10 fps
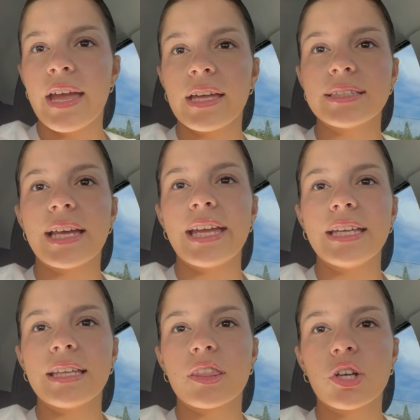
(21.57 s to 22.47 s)
It's
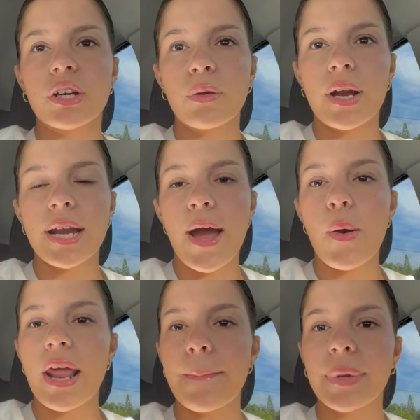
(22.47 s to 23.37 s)
8:30 right now
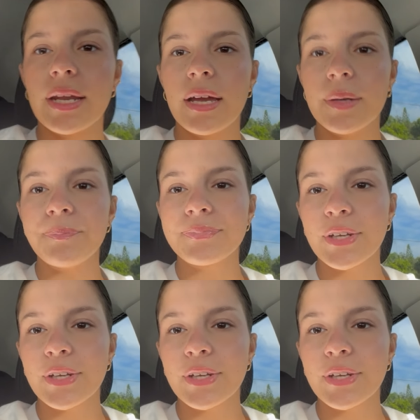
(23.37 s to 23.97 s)
and I'm gonna